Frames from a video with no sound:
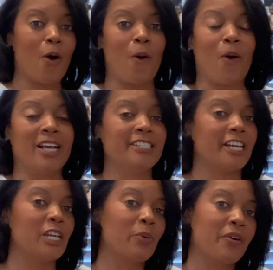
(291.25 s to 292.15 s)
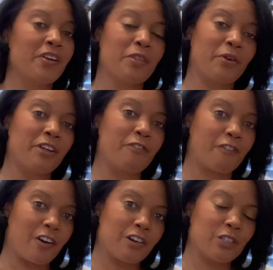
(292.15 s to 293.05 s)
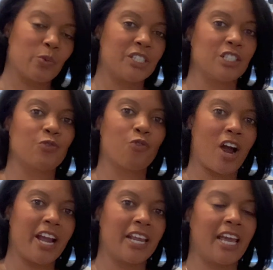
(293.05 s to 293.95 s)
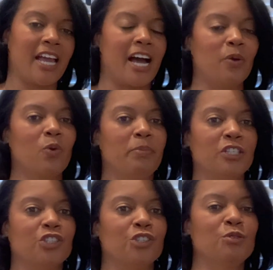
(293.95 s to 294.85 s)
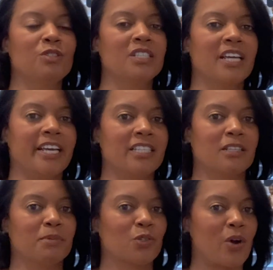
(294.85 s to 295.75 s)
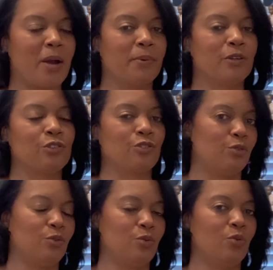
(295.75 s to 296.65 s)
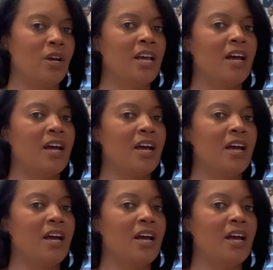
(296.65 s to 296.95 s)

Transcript: On January thirty-first, which is Friday, I will be choosing a subscriber to